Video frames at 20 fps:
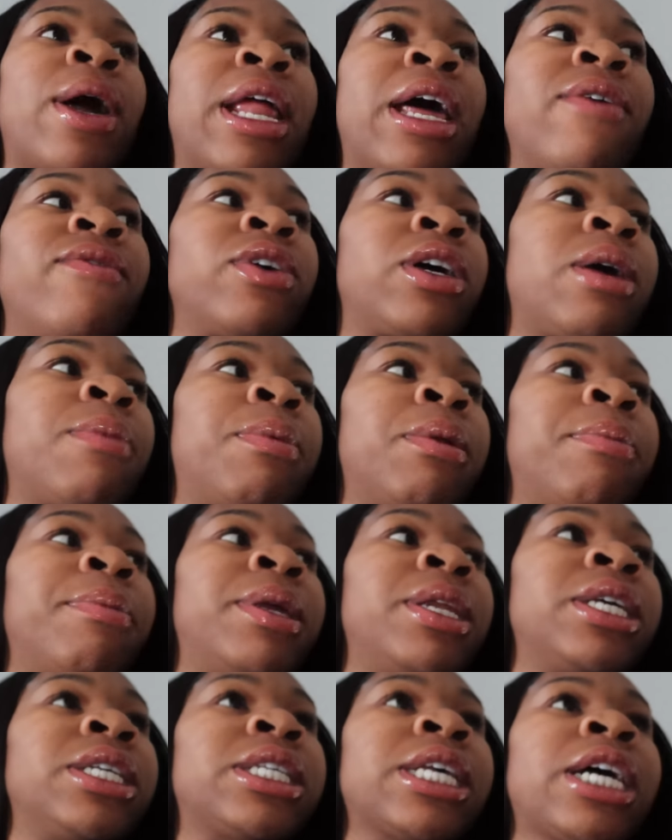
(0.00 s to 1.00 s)
while I have a couple of
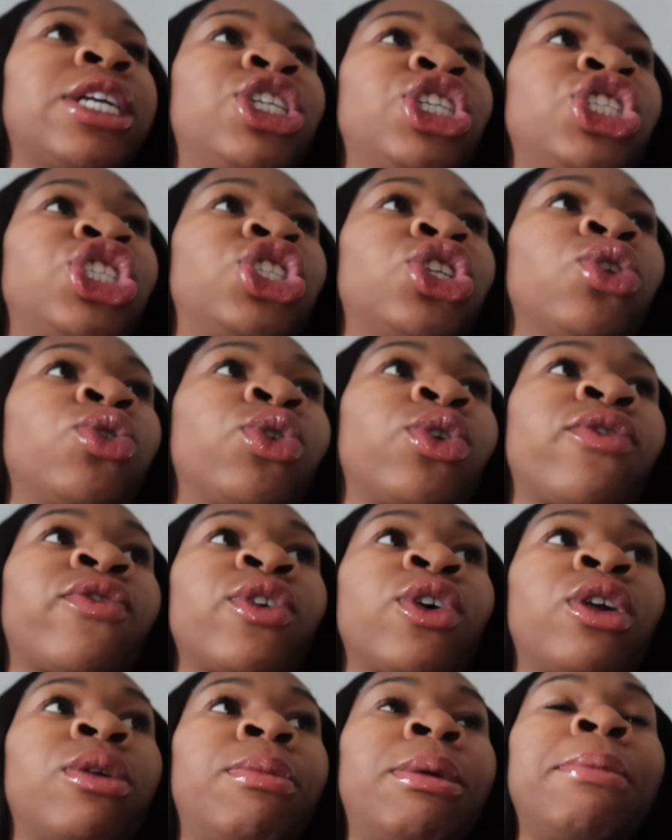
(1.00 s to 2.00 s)
minutes. I just don't know if
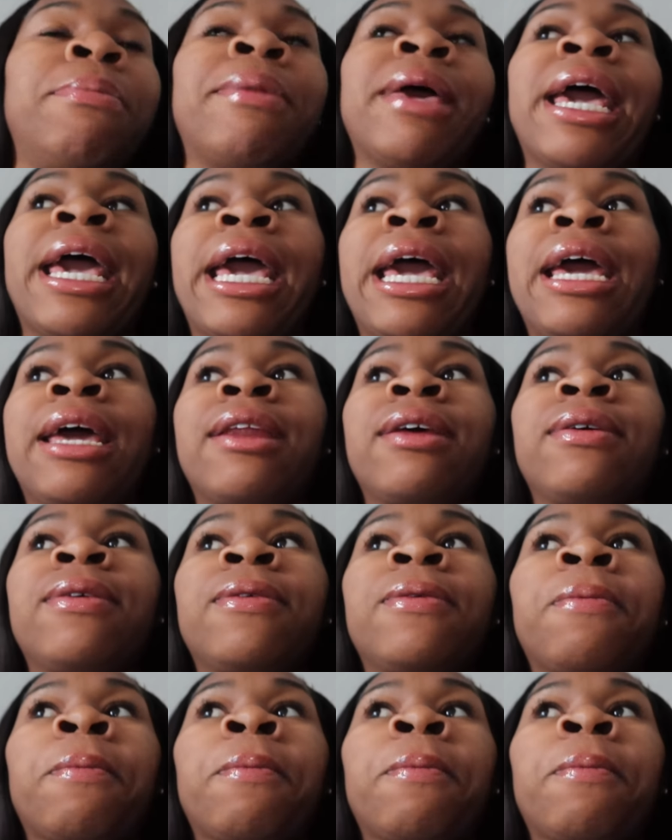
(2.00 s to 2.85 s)
they're going to be bad.